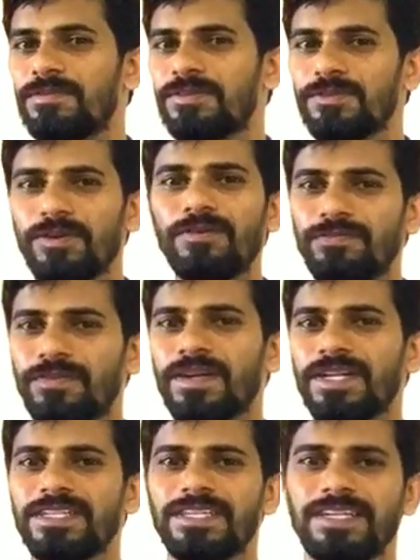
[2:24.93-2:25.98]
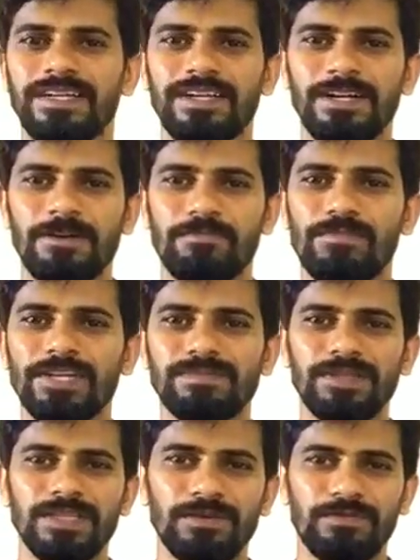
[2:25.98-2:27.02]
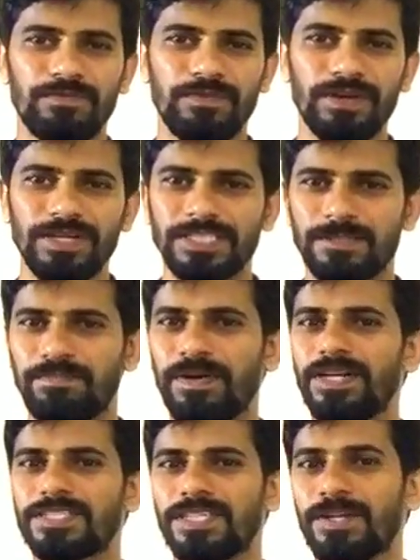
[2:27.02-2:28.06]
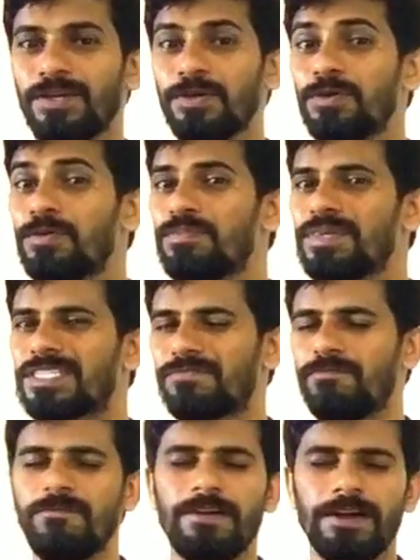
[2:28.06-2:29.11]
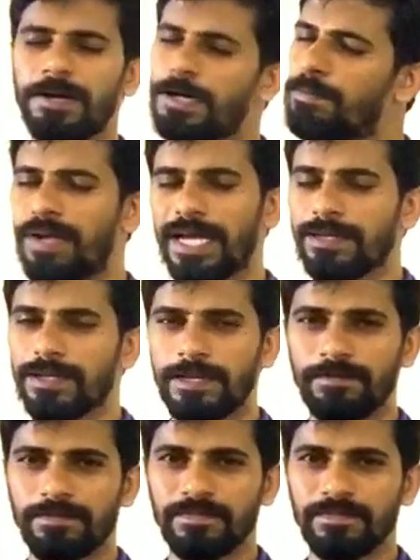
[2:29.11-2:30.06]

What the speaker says: your friend must be the first person you miss very badly.